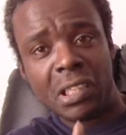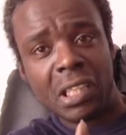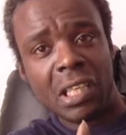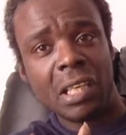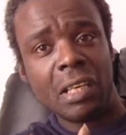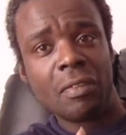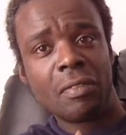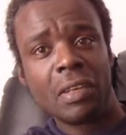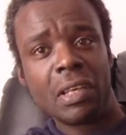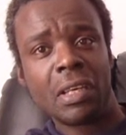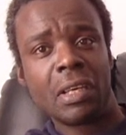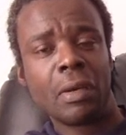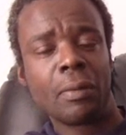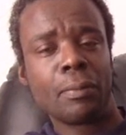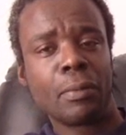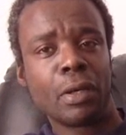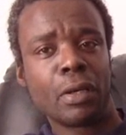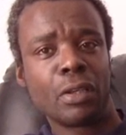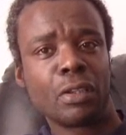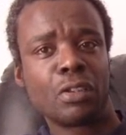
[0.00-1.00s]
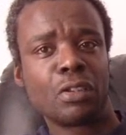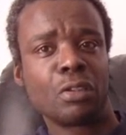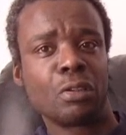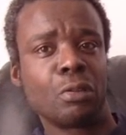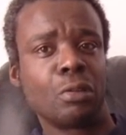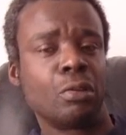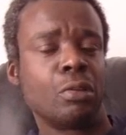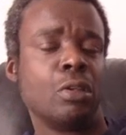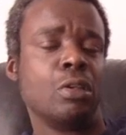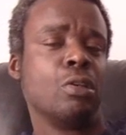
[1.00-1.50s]
TV
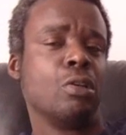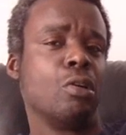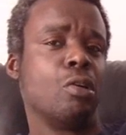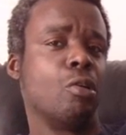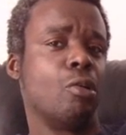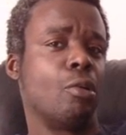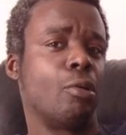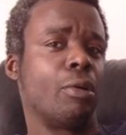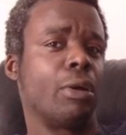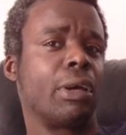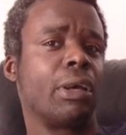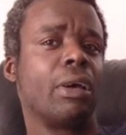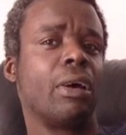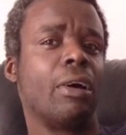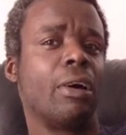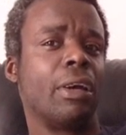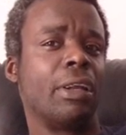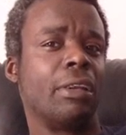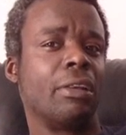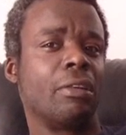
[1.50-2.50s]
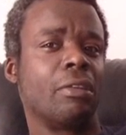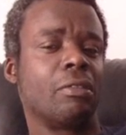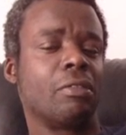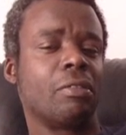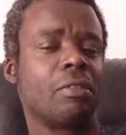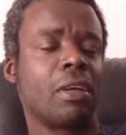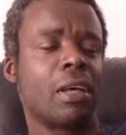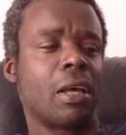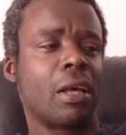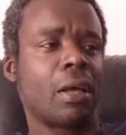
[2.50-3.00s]
commercial, or a kind
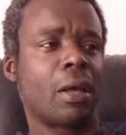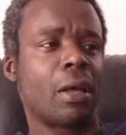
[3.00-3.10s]
of